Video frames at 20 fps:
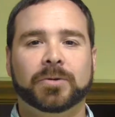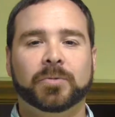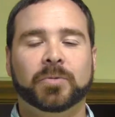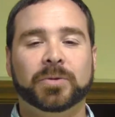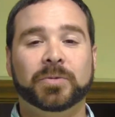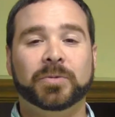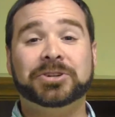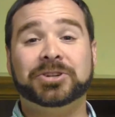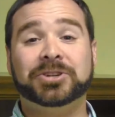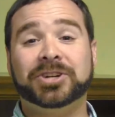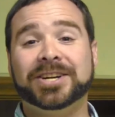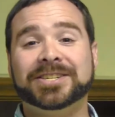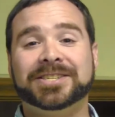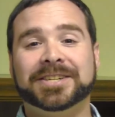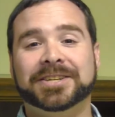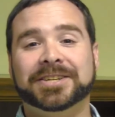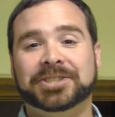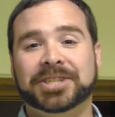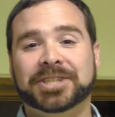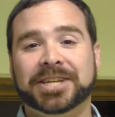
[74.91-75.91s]
When we
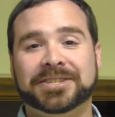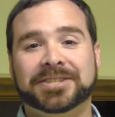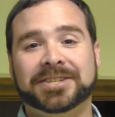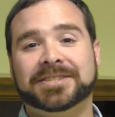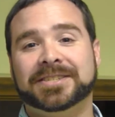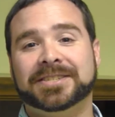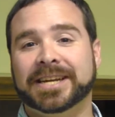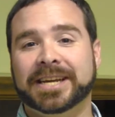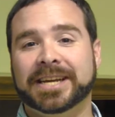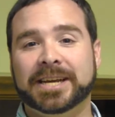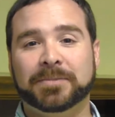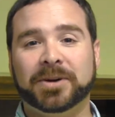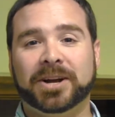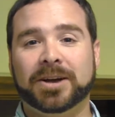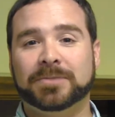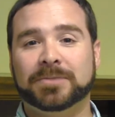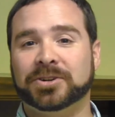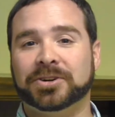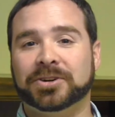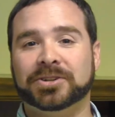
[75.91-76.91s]
trust in Jesus and He
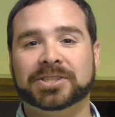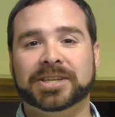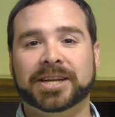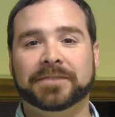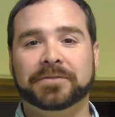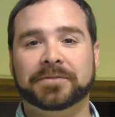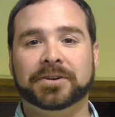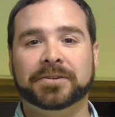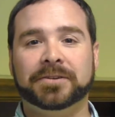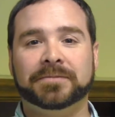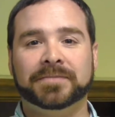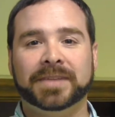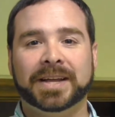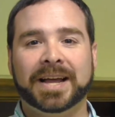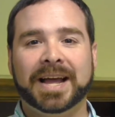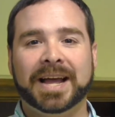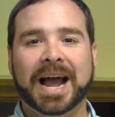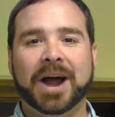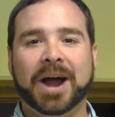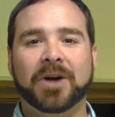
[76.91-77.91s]
becomes our Savior,
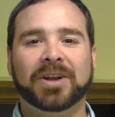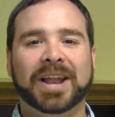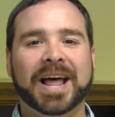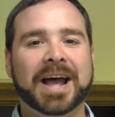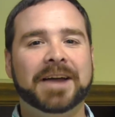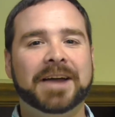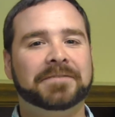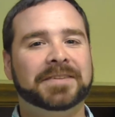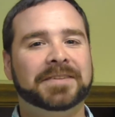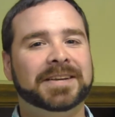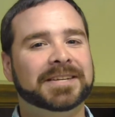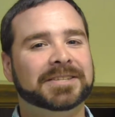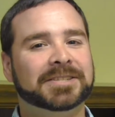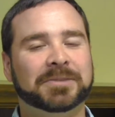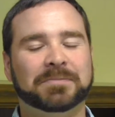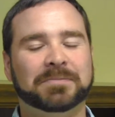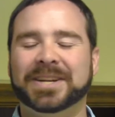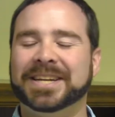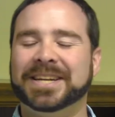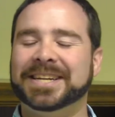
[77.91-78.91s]
our life is
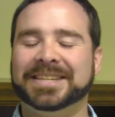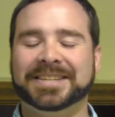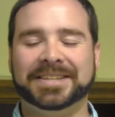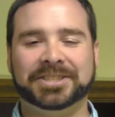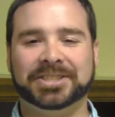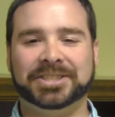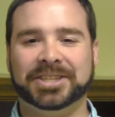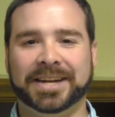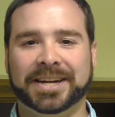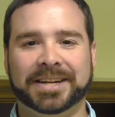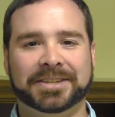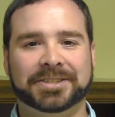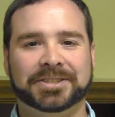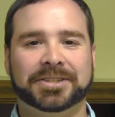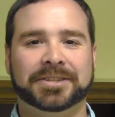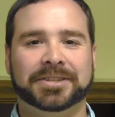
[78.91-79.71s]
completely changed.